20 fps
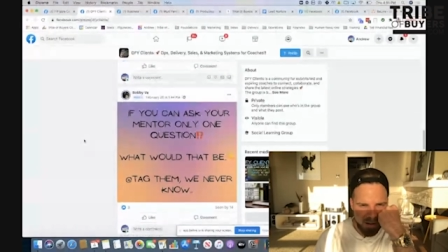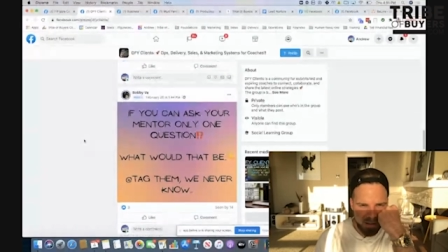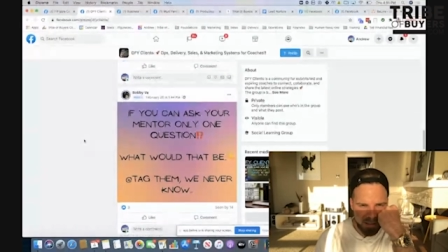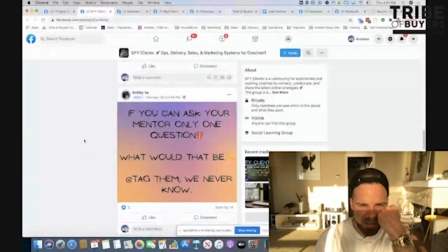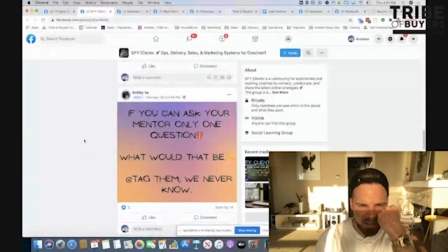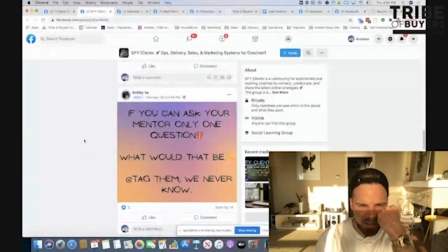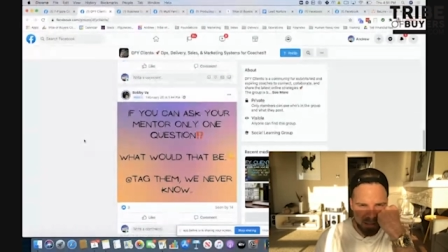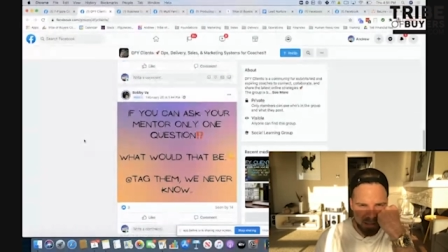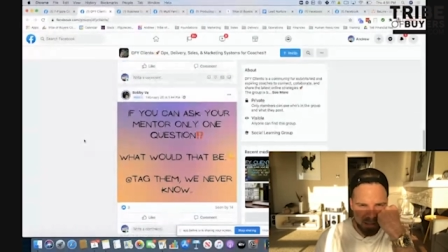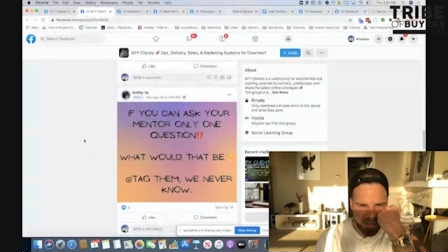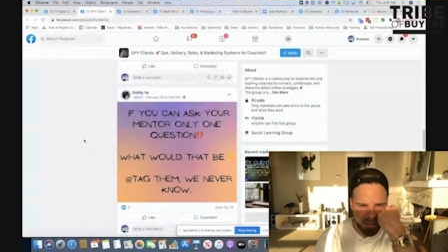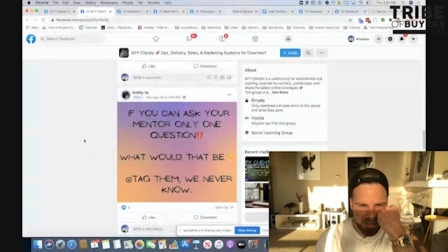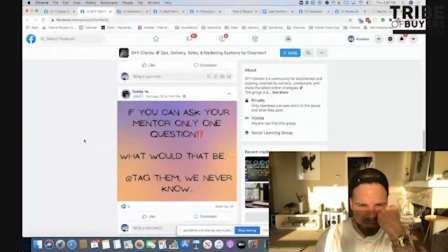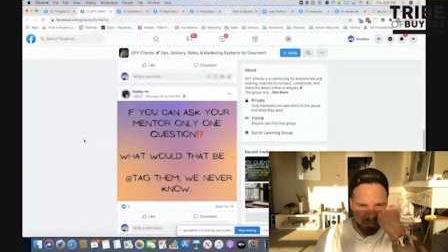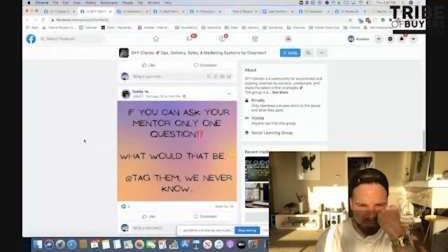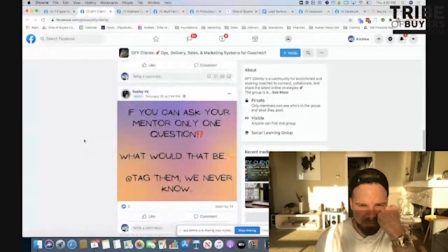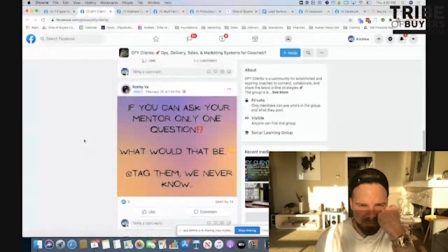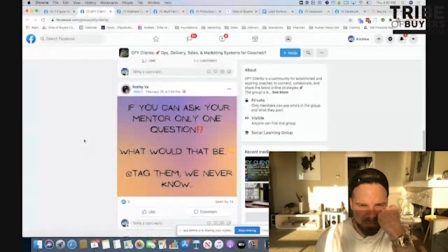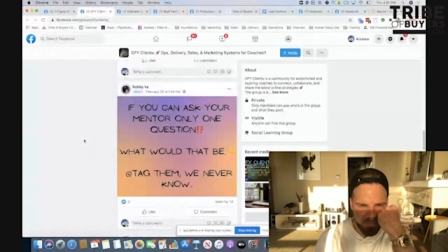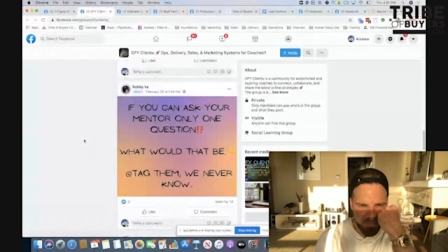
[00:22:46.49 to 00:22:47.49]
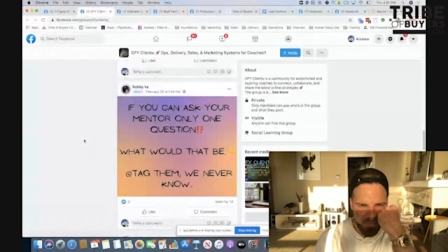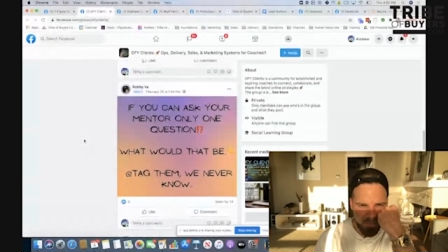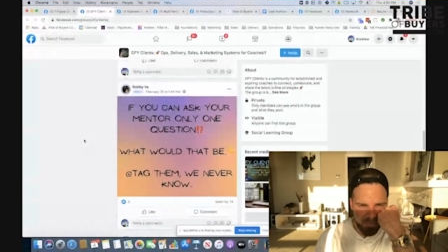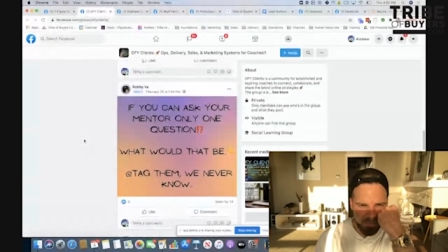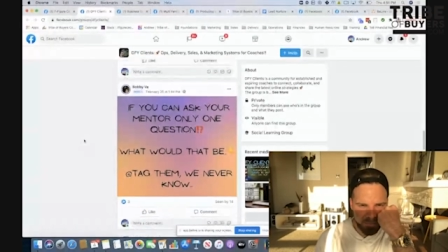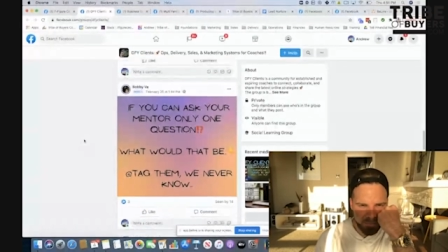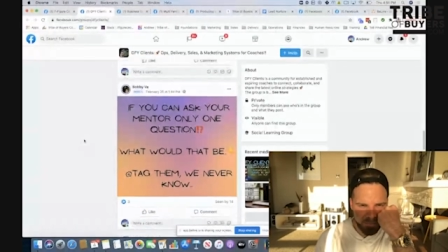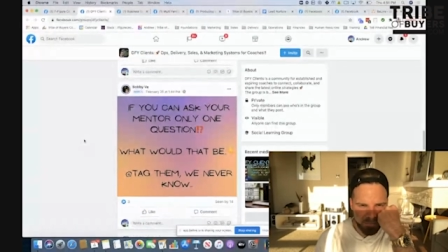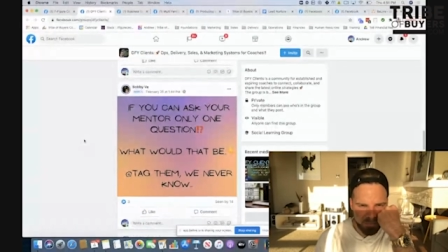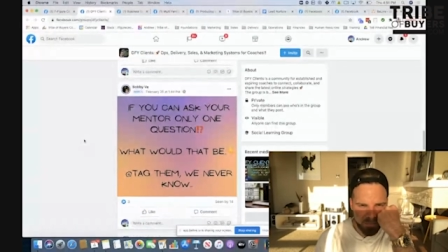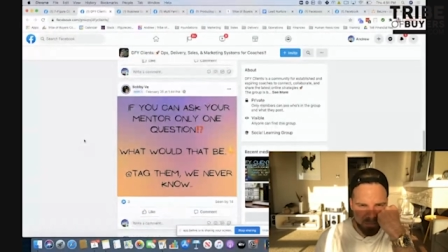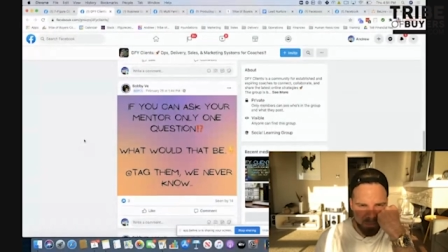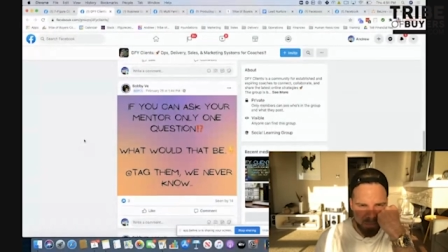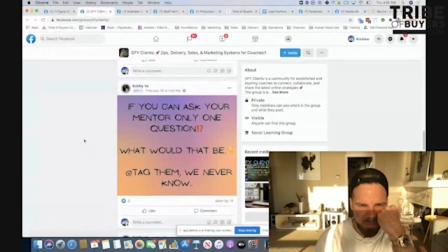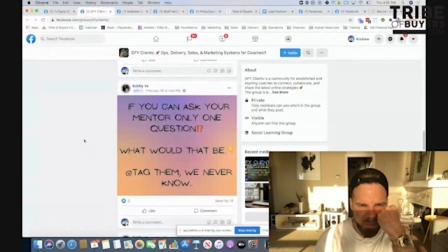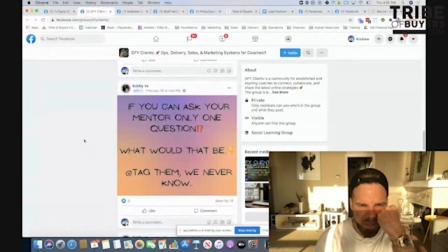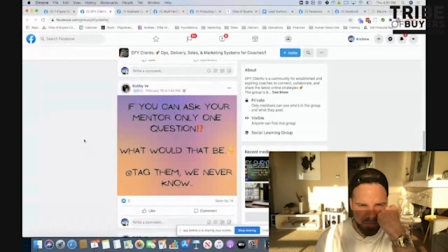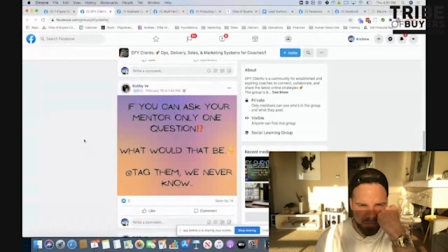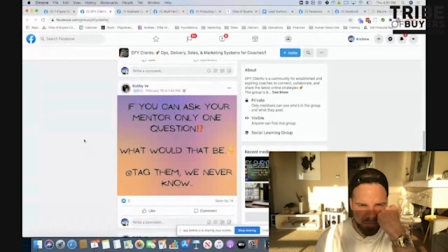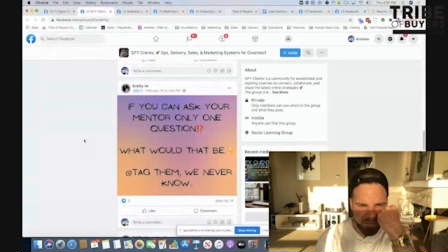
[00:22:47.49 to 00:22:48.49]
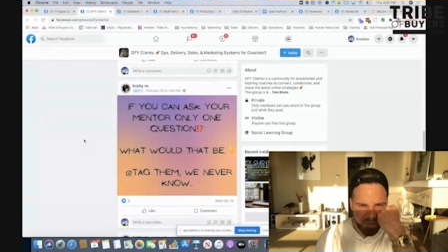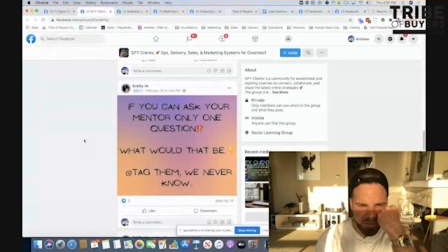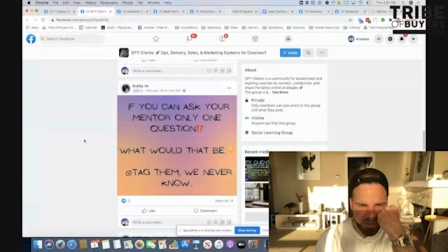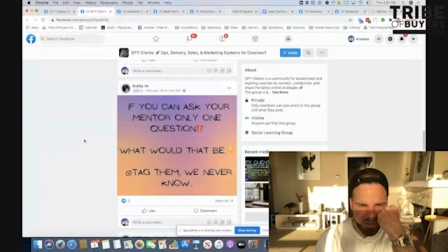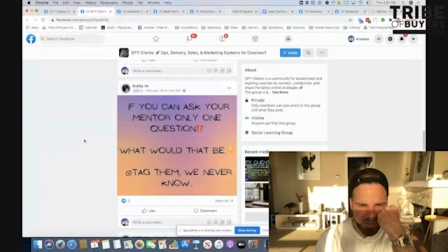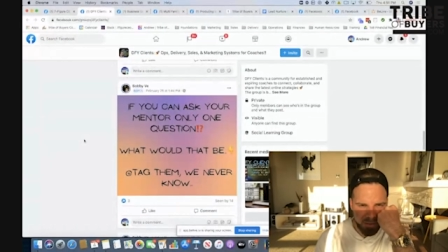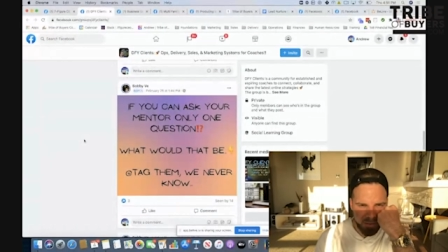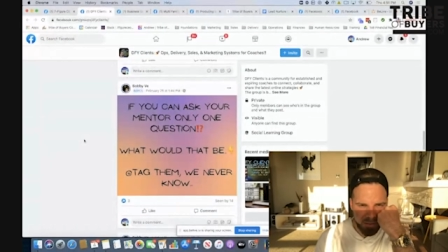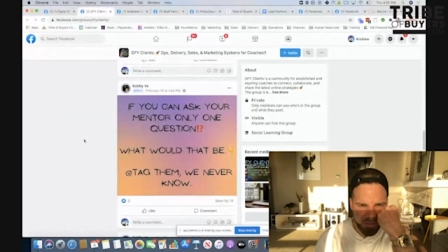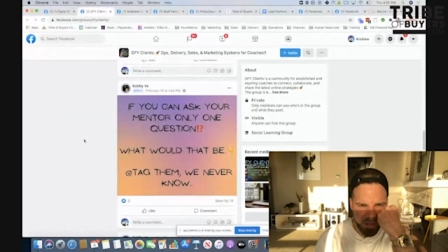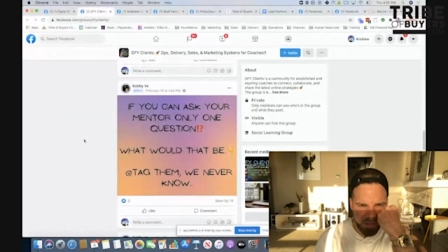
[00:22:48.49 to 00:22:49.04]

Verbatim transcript: Um, if you can